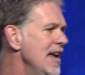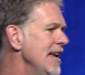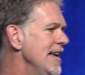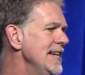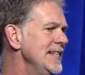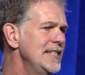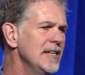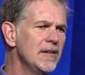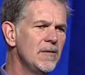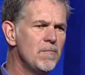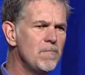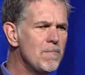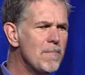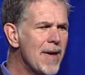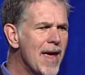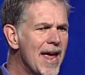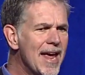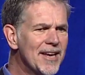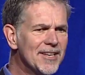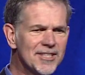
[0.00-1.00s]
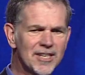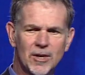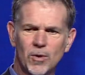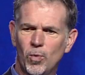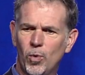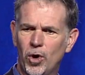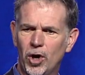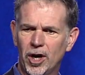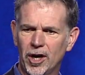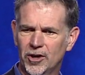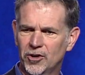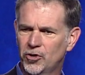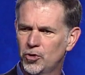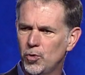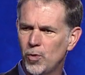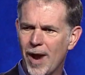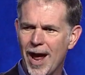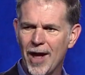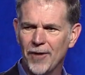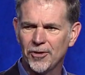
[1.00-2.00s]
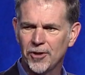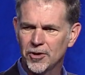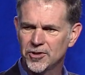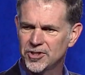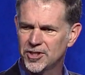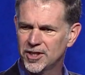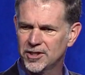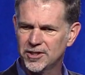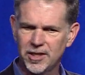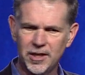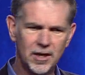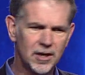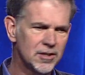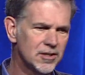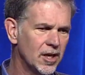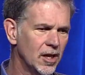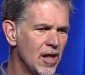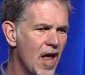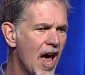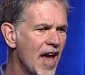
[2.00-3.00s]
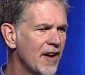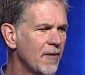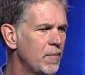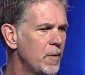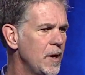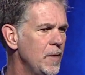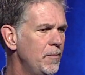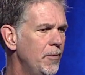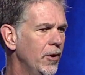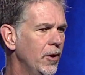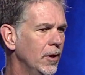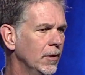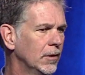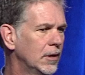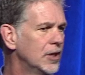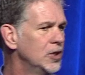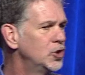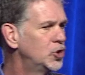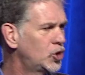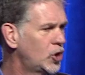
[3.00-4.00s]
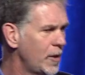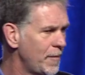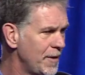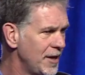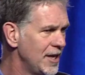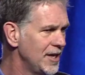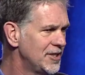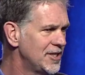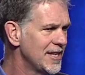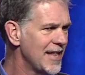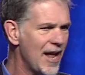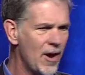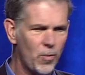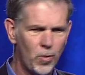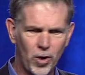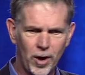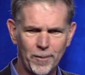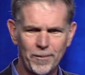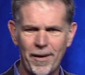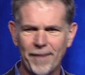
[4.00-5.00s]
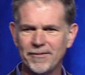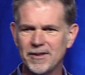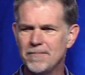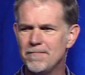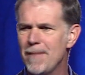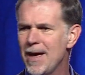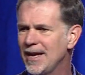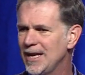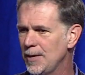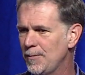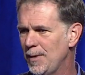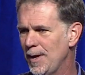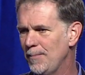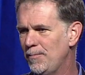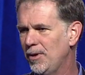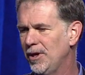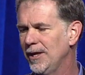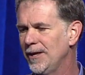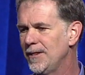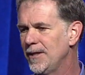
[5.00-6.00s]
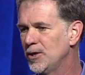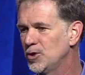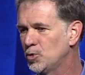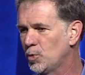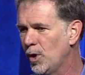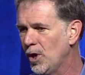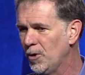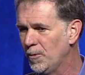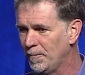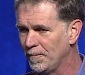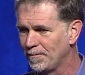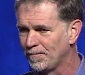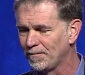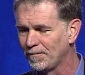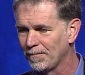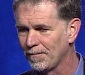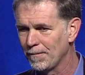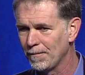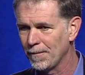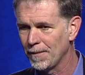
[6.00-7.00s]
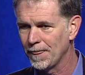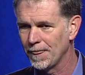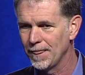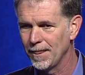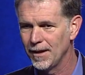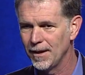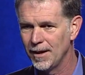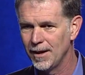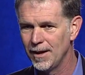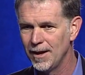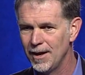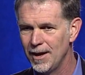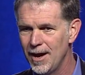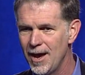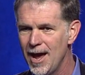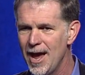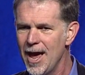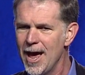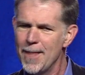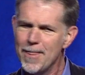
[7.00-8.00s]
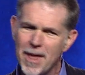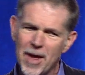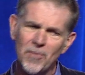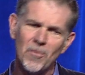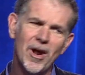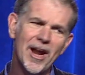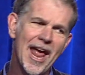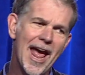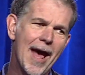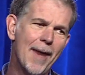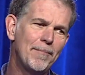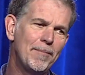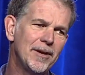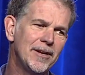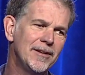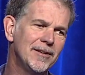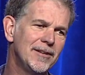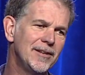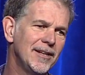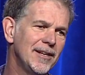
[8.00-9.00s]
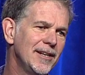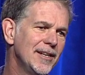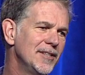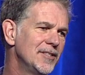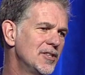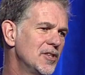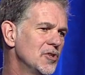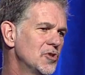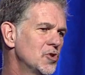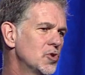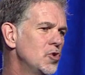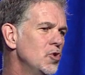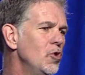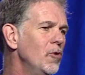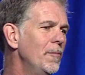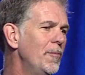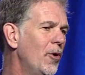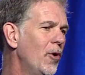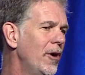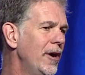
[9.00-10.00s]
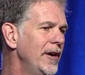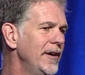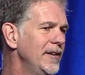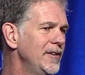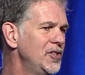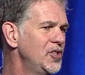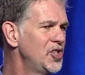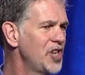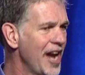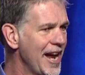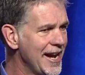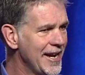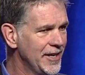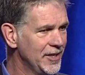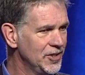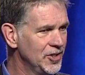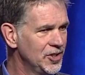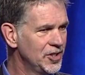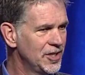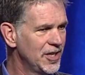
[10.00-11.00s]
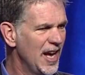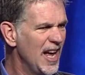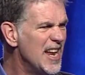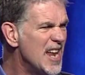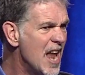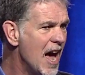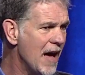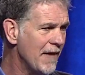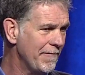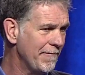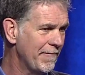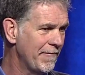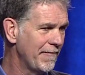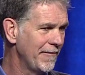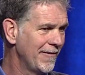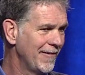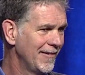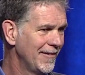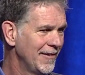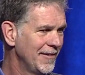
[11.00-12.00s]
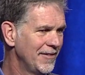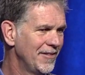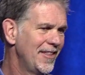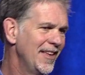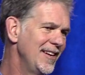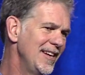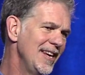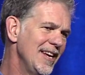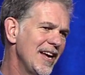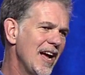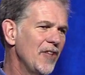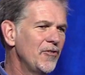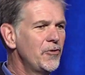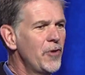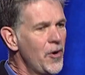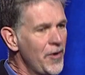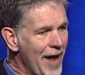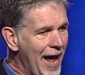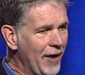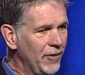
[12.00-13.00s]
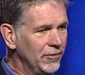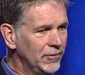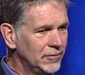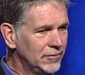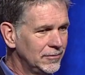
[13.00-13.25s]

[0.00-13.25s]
He did amazing work throughout those 6 years. A lot of people contributed to that work, probably many people in this room. And then what happened is the school board changed enough that he got thrown out.